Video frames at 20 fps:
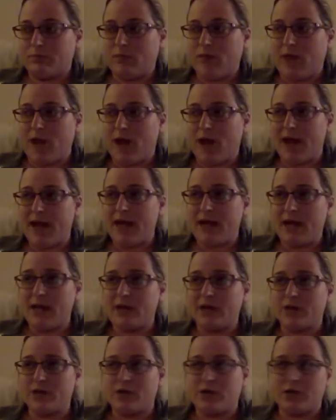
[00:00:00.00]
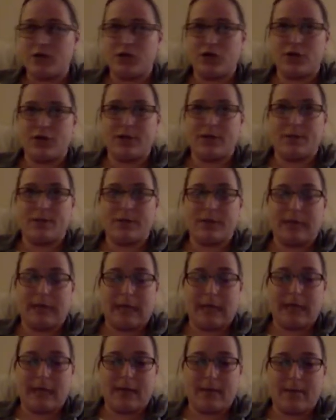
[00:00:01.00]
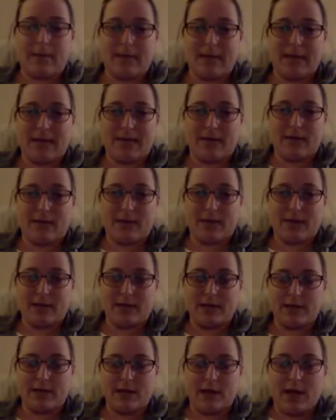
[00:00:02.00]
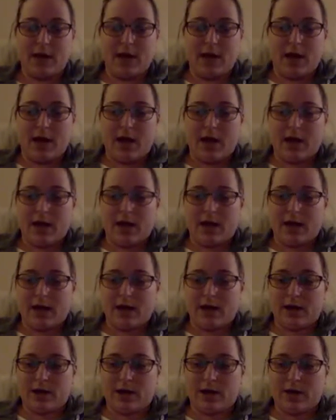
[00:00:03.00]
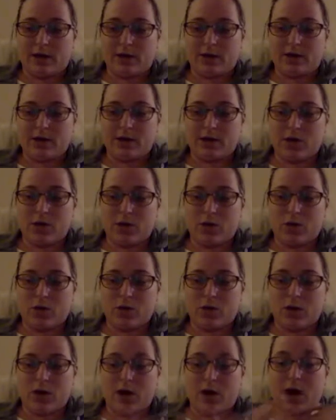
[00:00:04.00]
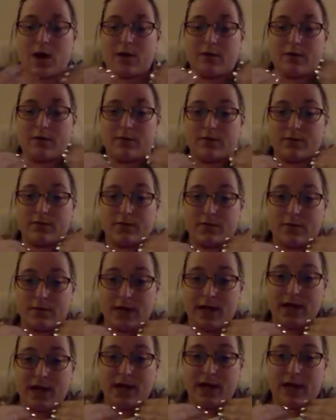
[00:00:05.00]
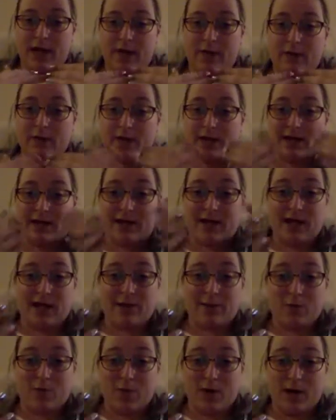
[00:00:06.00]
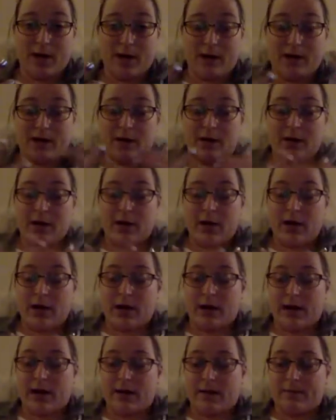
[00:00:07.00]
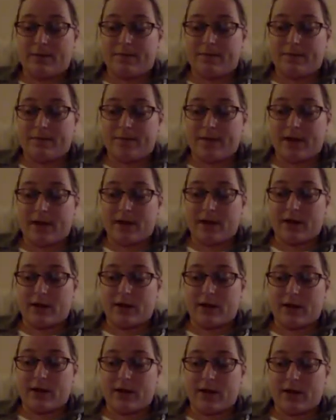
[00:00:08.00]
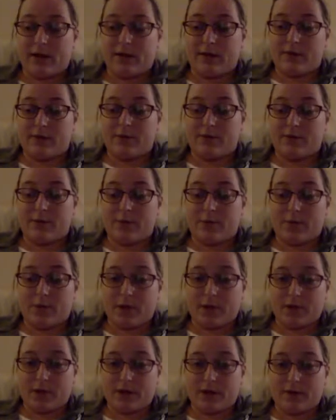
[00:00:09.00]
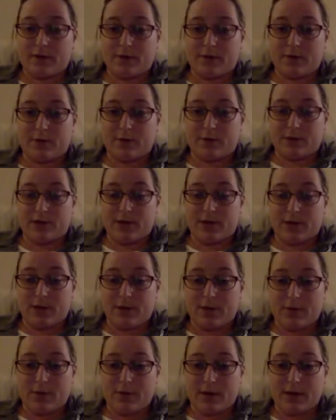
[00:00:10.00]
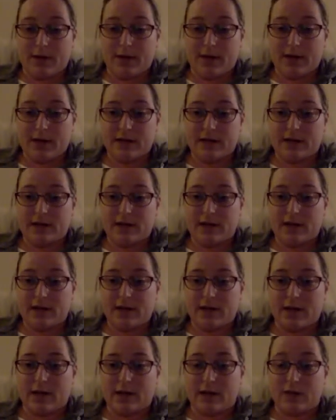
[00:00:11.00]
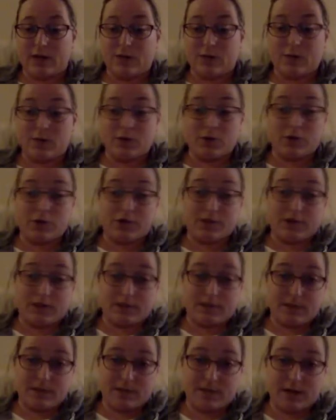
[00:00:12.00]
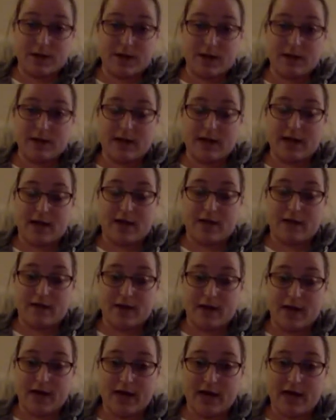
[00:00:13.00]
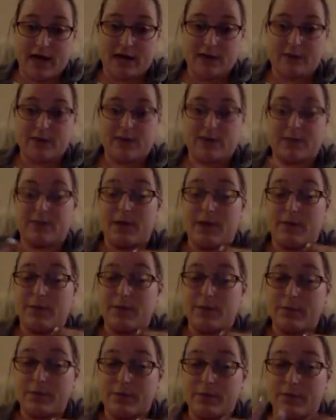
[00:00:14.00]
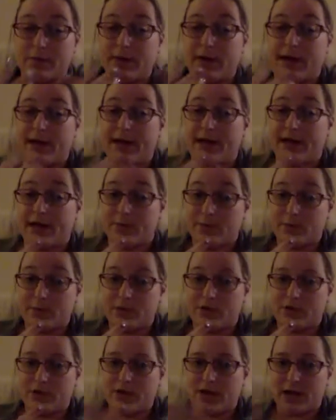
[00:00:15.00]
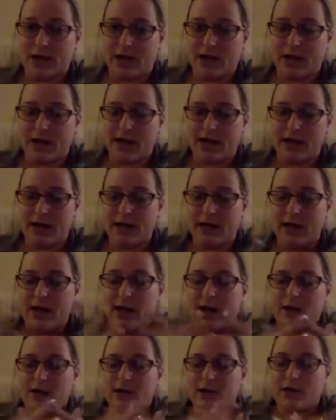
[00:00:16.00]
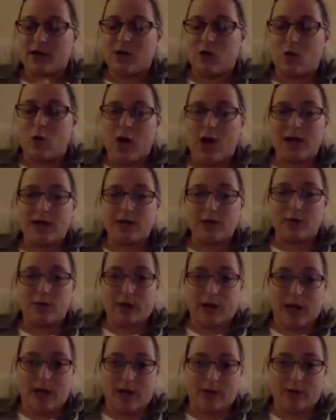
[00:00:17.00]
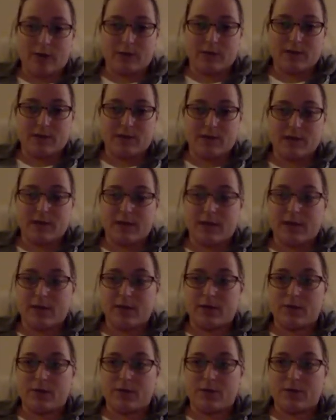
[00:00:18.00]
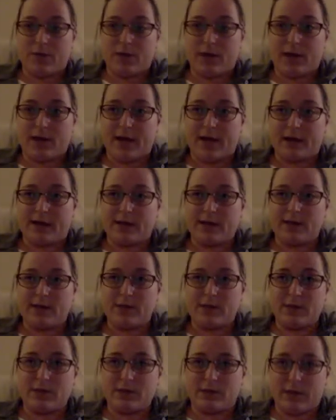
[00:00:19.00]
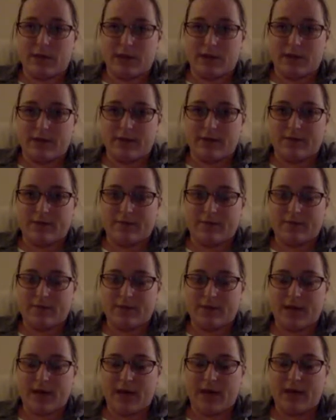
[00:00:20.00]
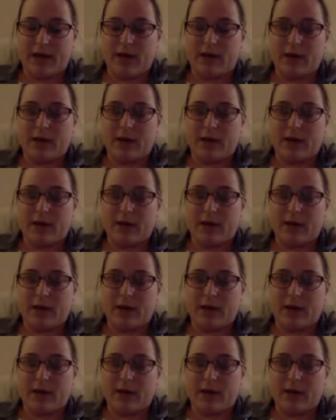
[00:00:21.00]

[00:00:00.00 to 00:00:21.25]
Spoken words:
I strategically plan my giveaways. So for me, I've been in the game a while. I get a lot of free product from closing out parties. I do purchase some stock to have on hand because my people like to purchase stock on hand. So I do an album sale in my group at least once a month, okay?